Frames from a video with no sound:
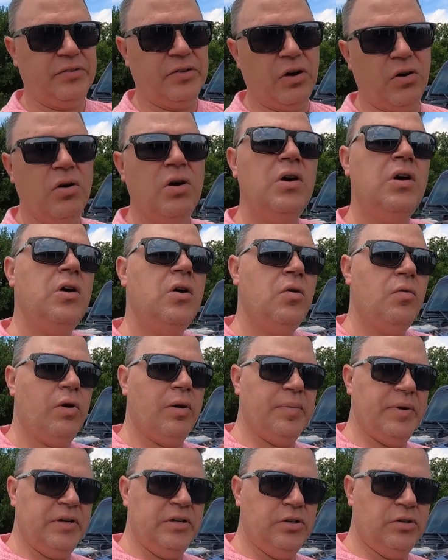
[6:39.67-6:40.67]
So
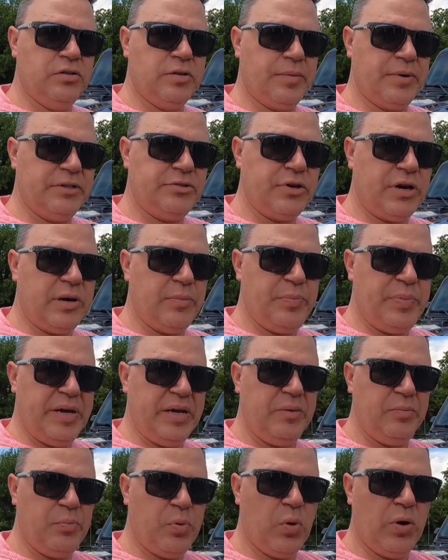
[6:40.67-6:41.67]
what I'm gonna do is I'm gonna try to
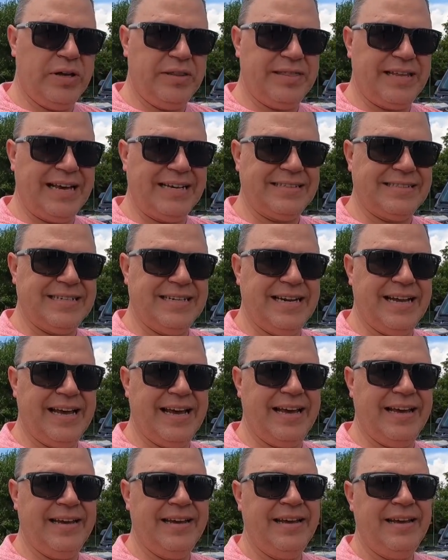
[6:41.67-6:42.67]
pinpoint that
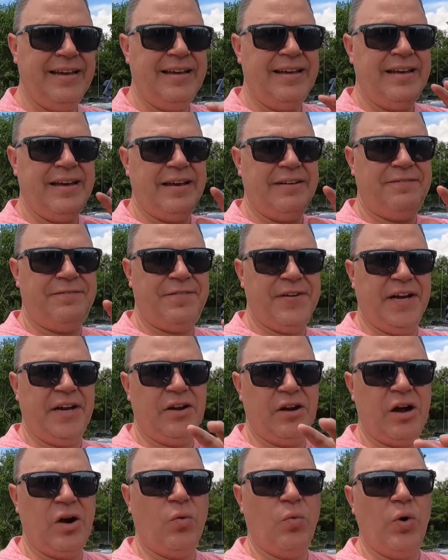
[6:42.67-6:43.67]
today and
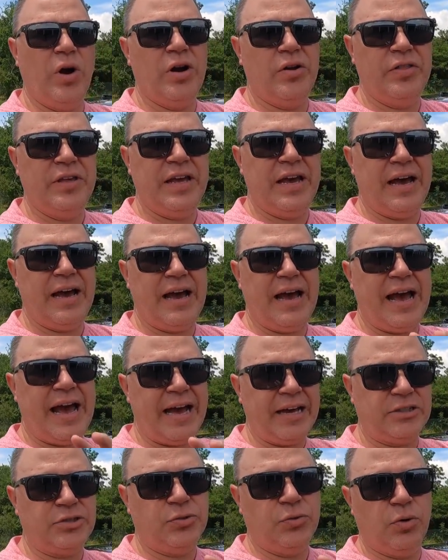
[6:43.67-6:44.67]
figure out where the
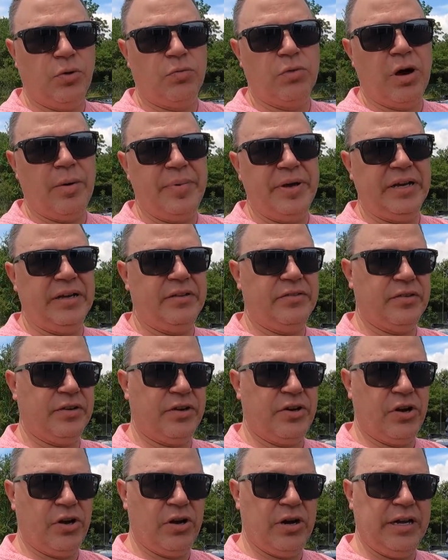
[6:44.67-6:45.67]
actual rubbing is
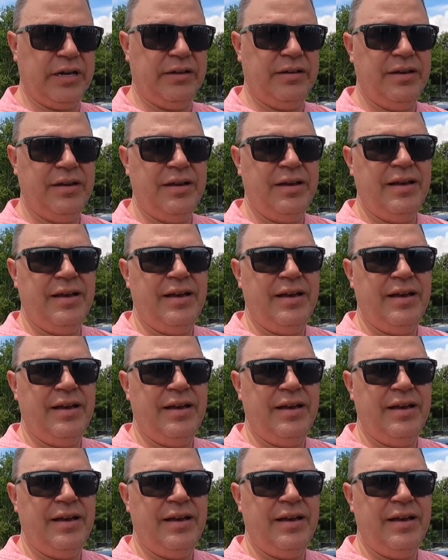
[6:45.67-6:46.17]
occurring,